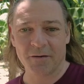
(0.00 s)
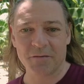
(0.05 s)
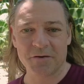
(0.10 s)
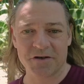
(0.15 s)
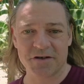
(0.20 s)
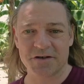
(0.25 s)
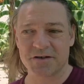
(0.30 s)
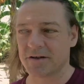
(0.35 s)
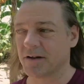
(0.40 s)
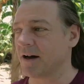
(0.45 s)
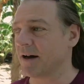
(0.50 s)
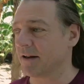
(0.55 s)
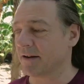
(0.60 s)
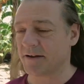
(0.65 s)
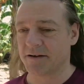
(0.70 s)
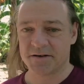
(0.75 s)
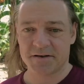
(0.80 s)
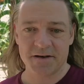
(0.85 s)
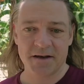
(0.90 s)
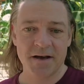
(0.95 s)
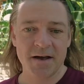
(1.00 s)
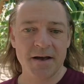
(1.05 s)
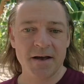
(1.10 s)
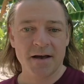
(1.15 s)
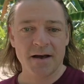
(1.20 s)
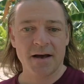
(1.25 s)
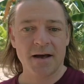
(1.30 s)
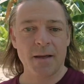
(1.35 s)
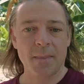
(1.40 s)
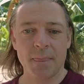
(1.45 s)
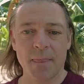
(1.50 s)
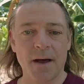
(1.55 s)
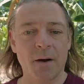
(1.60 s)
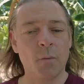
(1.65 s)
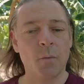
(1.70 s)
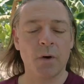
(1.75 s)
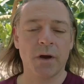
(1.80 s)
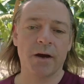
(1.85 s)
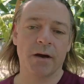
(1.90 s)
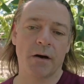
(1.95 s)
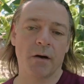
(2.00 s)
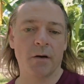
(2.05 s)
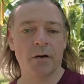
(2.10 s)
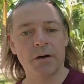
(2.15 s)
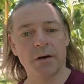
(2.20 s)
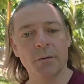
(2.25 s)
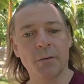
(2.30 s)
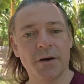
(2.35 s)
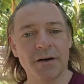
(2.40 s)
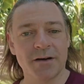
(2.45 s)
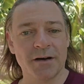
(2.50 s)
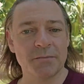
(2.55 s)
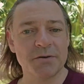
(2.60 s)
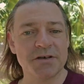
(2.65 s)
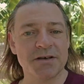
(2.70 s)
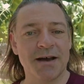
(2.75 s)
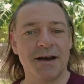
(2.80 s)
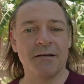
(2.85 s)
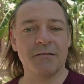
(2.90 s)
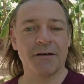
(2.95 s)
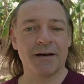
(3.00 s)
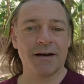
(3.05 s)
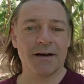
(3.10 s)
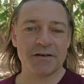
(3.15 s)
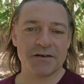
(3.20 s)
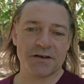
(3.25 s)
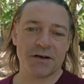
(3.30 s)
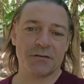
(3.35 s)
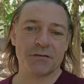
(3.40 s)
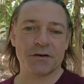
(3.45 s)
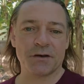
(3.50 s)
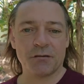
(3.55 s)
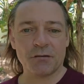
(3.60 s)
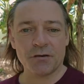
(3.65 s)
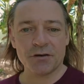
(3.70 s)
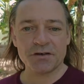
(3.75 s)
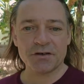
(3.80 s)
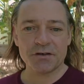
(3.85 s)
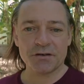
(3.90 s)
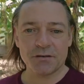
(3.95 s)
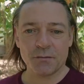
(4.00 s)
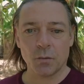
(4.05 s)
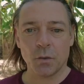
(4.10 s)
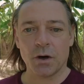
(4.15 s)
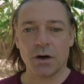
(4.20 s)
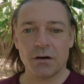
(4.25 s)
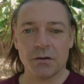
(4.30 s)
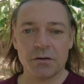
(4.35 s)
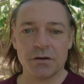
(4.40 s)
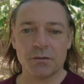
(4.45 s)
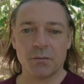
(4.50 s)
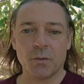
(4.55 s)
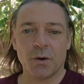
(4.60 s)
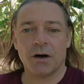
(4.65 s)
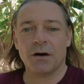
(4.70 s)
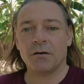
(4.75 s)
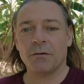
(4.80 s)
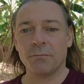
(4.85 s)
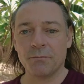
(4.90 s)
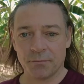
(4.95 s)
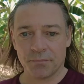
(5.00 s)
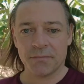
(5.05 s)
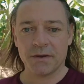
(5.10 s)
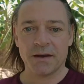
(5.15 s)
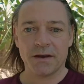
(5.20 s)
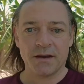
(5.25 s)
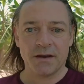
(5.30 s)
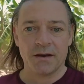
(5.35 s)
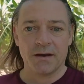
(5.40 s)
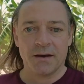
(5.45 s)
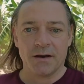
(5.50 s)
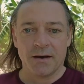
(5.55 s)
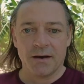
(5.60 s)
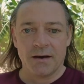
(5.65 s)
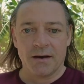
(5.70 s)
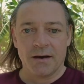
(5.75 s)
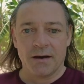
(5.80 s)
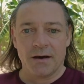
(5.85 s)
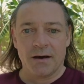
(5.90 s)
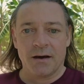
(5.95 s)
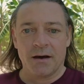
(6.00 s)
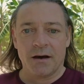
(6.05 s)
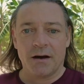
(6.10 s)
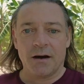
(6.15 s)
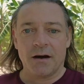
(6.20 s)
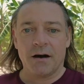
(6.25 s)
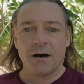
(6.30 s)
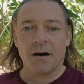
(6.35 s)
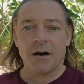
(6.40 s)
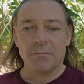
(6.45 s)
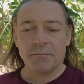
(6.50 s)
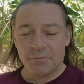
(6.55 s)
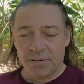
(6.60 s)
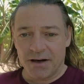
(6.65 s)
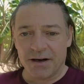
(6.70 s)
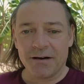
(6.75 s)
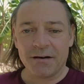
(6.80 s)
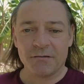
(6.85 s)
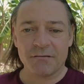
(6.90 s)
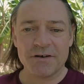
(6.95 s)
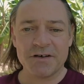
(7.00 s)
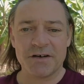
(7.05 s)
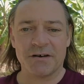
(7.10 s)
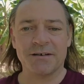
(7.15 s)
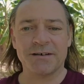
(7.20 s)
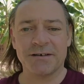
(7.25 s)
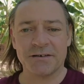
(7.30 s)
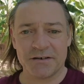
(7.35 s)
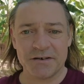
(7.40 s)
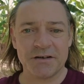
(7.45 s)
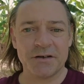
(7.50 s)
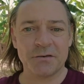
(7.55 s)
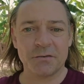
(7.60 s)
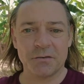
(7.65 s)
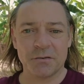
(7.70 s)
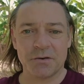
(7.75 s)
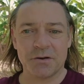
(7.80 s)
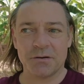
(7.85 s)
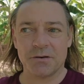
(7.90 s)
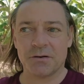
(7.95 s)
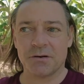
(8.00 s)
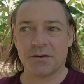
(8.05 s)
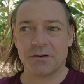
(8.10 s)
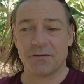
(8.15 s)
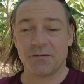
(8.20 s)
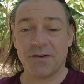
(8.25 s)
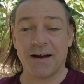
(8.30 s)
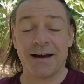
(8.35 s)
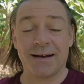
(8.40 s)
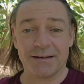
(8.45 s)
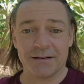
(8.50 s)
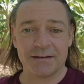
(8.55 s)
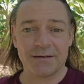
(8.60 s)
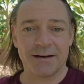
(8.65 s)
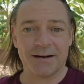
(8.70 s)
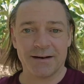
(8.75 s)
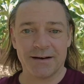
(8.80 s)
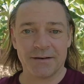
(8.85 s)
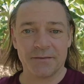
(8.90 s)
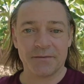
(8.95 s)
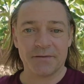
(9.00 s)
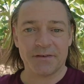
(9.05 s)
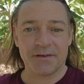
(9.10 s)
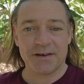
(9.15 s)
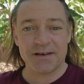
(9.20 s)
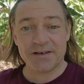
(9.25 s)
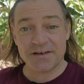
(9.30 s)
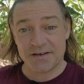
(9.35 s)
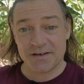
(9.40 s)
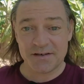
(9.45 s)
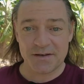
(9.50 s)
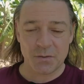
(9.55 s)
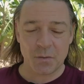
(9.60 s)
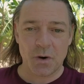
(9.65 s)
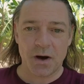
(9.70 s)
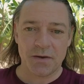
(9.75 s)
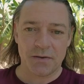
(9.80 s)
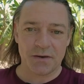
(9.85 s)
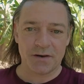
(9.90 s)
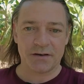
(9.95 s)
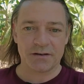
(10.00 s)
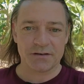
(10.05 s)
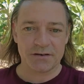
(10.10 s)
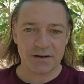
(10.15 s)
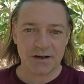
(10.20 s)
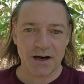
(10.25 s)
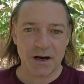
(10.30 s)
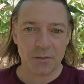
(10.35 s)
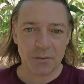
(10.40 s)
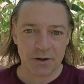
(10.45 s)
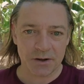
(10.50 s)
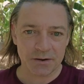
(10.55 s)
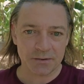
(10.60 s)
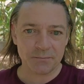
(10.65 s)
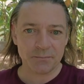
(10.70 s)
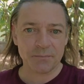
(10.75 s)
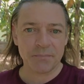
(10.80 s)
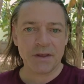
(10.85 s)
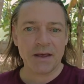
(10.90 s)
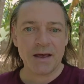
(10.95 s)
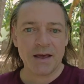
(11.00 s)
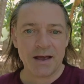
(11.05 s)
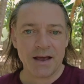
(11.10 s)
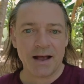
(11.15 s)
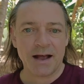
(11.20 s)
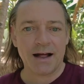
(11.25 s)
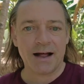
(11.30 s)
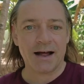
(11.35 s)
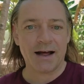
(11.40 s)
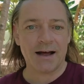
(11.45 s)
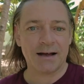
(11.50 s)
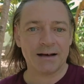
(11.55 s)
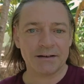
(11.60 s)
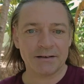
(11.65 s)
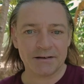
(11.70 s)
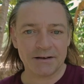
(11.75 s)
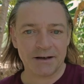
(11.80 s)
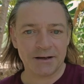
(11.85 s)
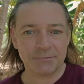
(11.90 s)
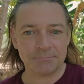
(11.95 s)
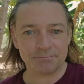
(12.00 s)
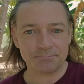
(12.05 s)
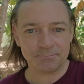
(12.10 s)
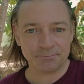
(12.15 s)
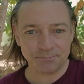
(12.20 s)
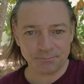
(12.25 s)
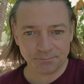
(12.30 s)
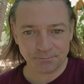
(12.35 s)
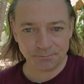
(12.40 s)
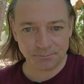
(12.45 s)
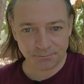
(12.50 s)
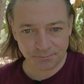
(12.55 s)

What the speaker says: cultures like this, and we are going to end up scattering ourselves across the world, well, I'm part resigned to the fact that this is the way things are going. And